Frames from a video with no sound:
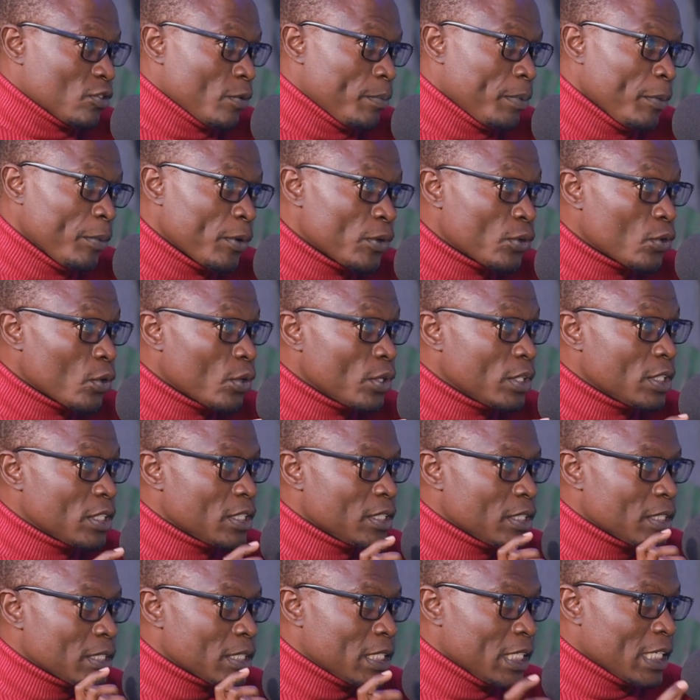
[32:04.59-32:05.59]
So people don't
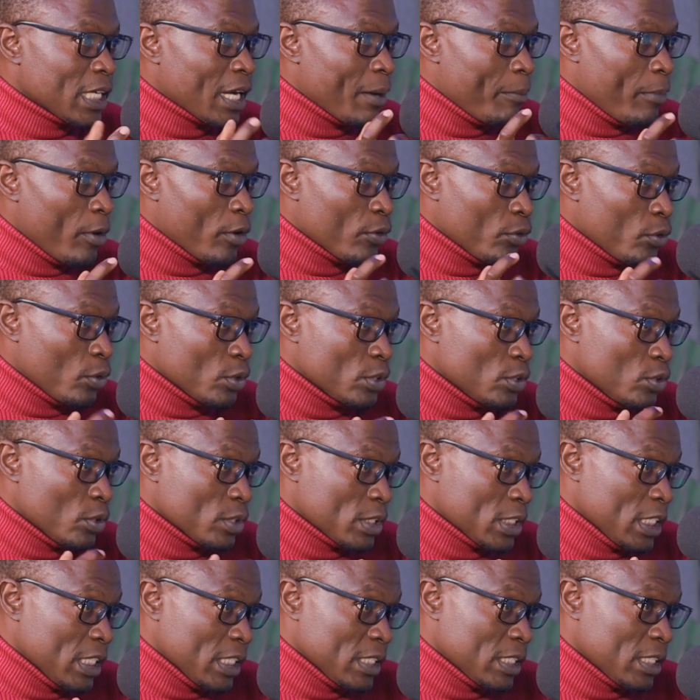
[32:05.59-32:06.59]
think about those
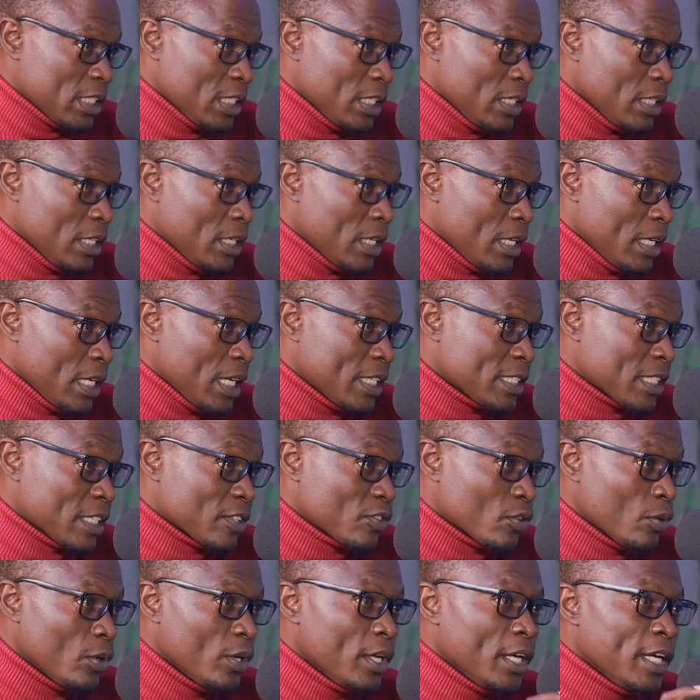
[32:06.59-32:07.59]
things in
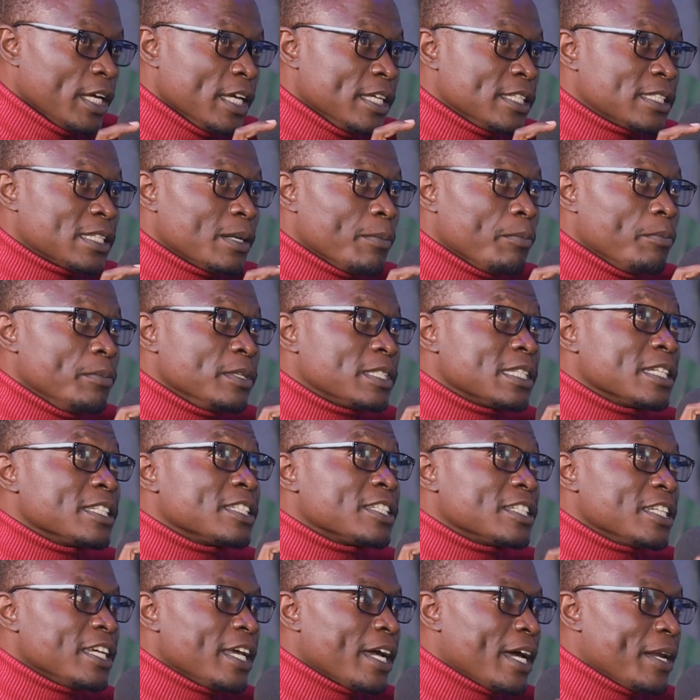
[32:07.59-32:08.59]
essence. So it's a
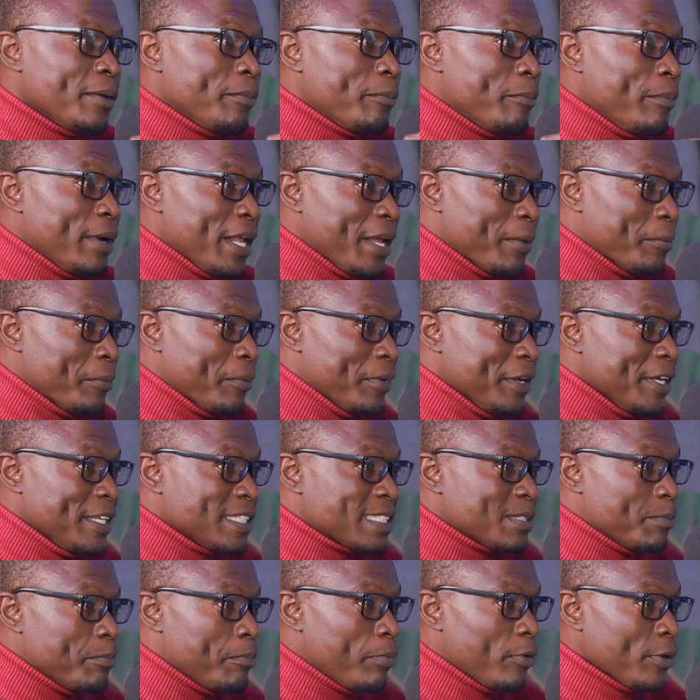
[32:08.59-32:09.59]
shared blame.
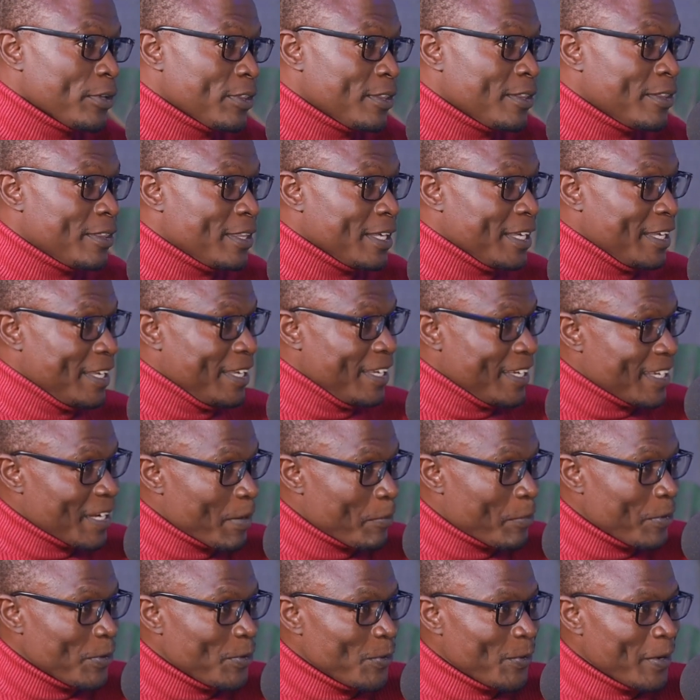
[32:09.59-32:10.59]
It's both the
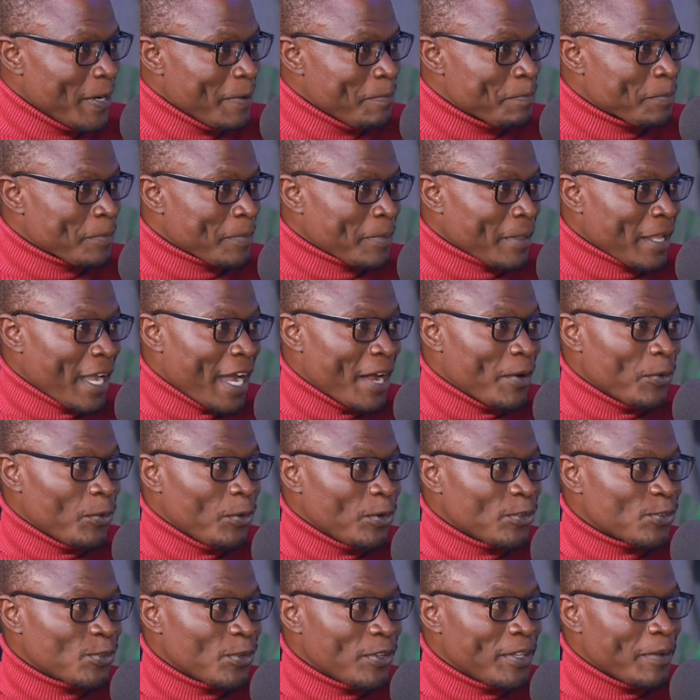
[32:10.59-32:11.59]
entrepreneur and
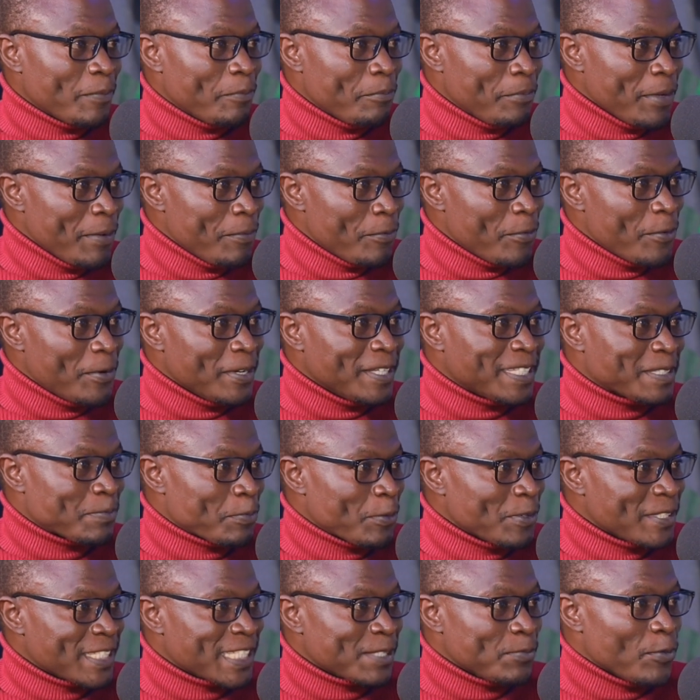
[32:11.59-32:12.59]
also the people
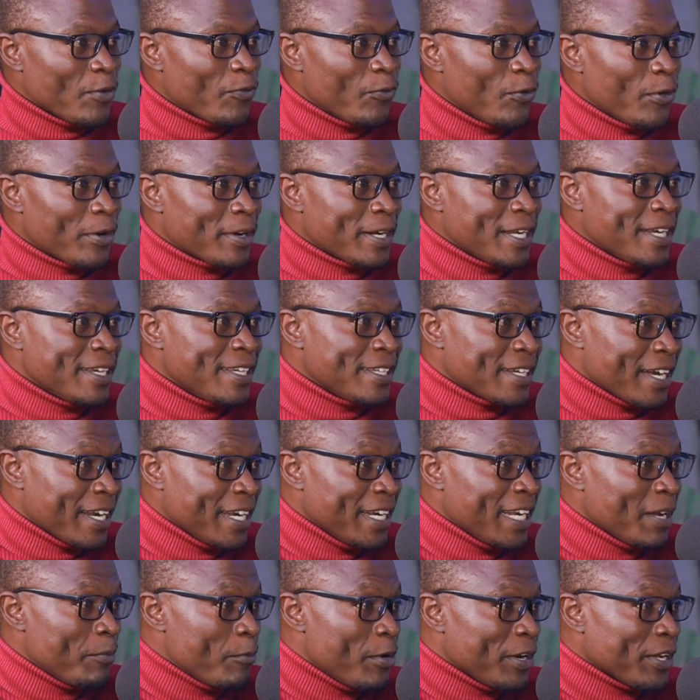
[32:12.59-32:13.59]
responsible for creating
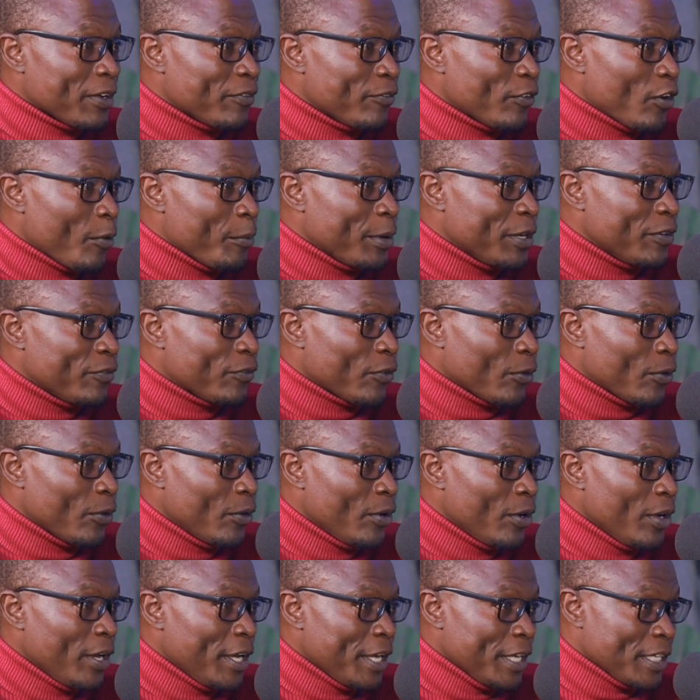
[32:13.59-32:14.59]
an enabling environment for
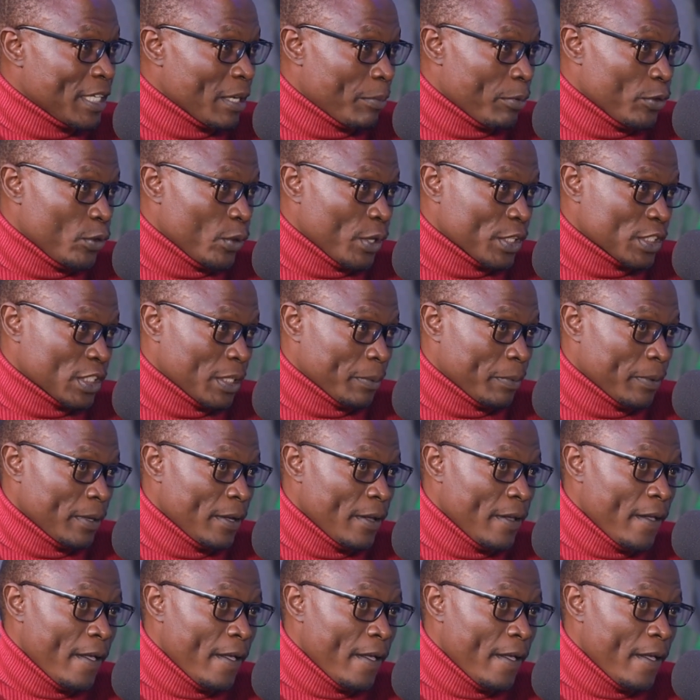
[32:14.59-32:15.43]
entrepreneurship.